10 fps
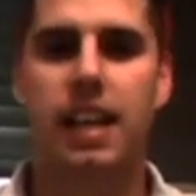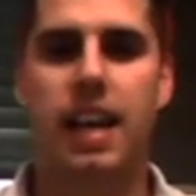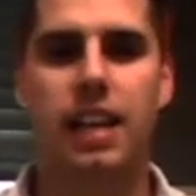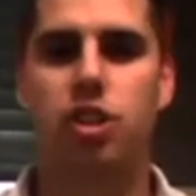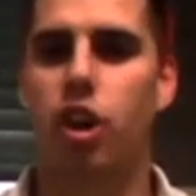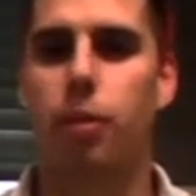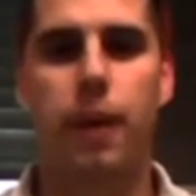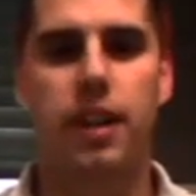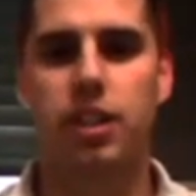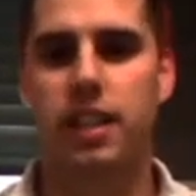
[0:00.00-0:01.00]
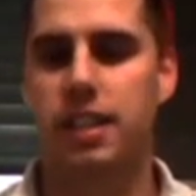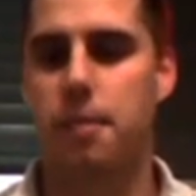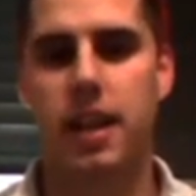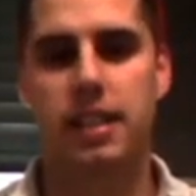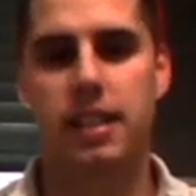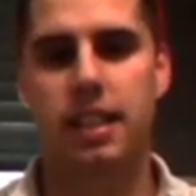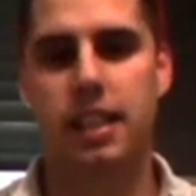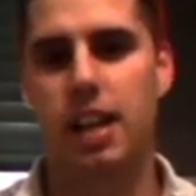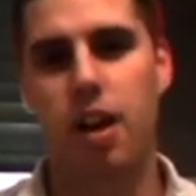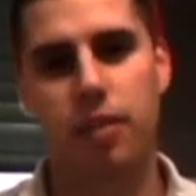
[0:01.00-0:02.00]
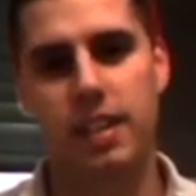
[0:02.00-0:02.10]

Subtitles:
and Joe Pesci is amazing. I love this